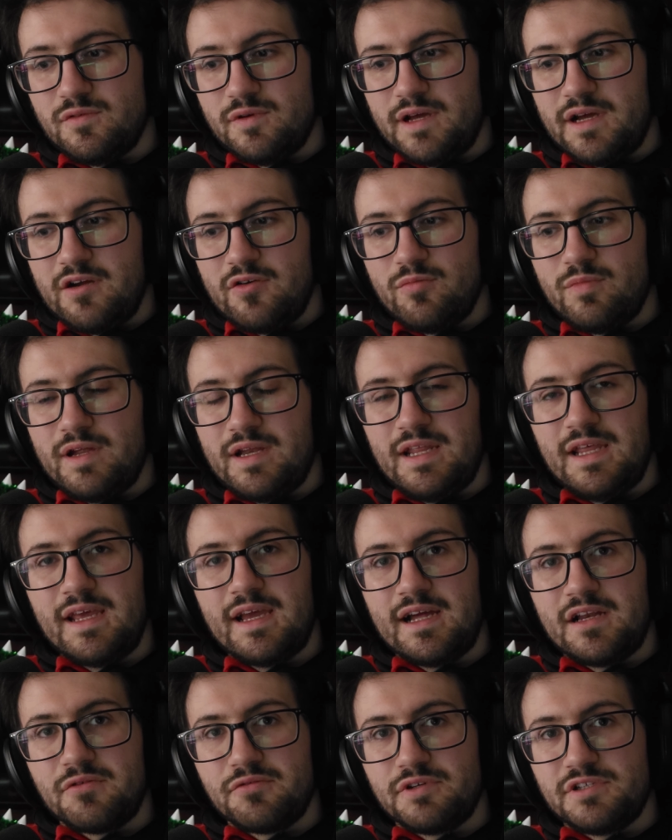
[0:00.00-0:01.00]
how many
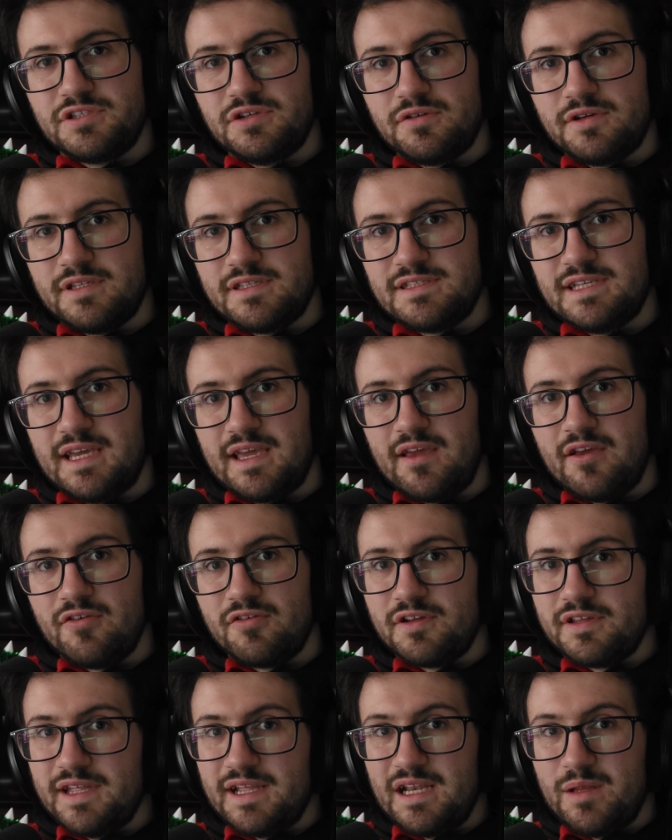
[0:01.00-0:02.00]
calories you're intaking on
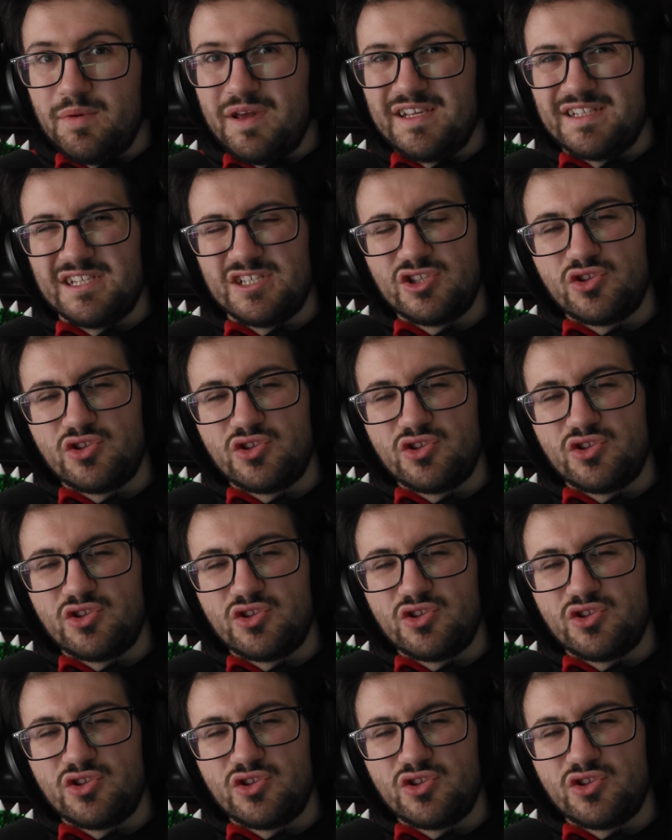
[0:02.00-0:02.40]
a daily basis